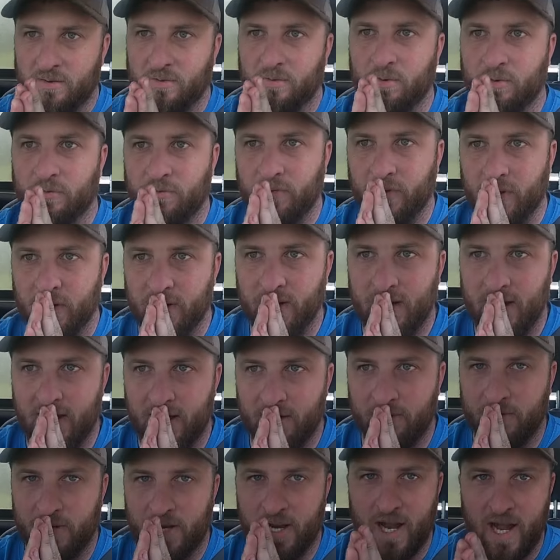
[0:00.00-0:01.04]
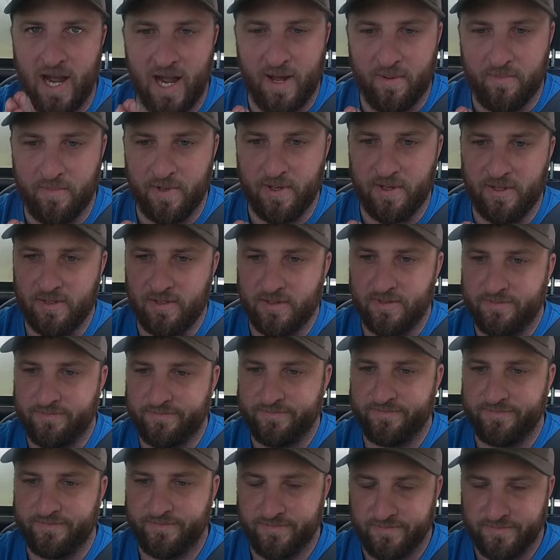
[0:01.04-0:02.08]
we figured out what happened.
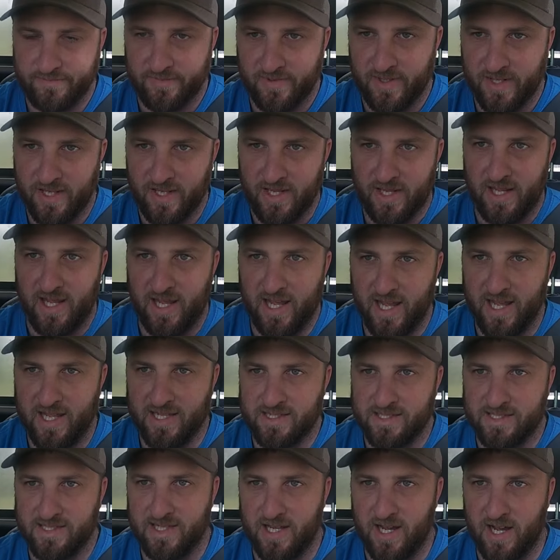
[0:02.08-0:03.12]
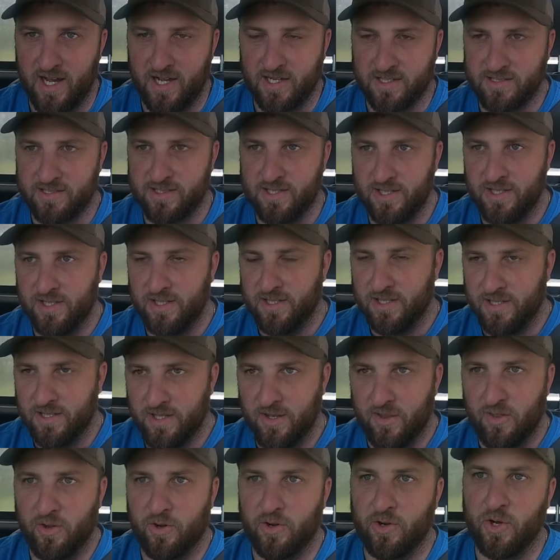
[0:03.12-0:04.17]
It sucks.
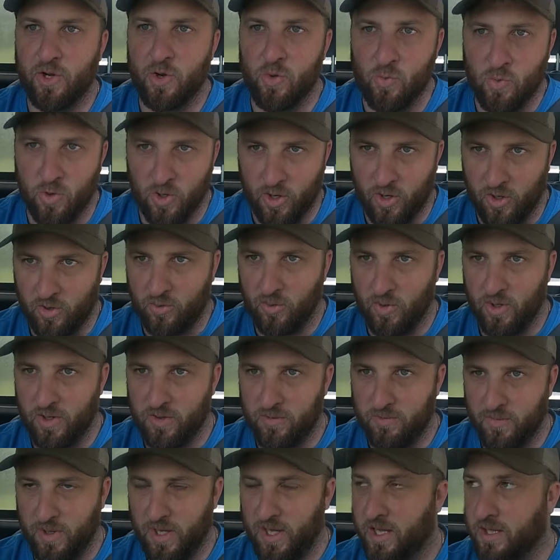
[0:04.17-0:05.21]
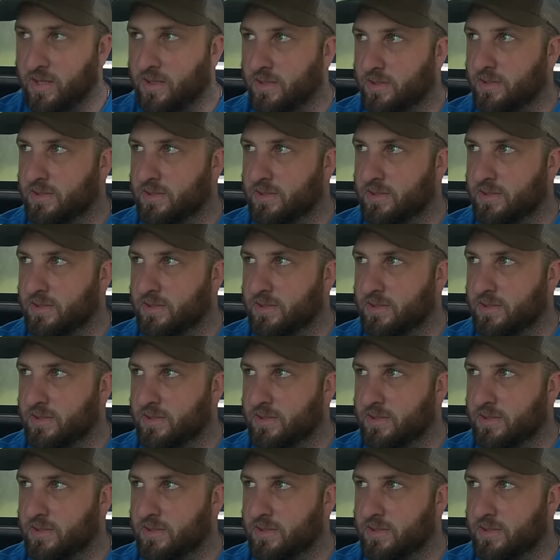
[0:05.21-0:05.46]
They're gonna work with me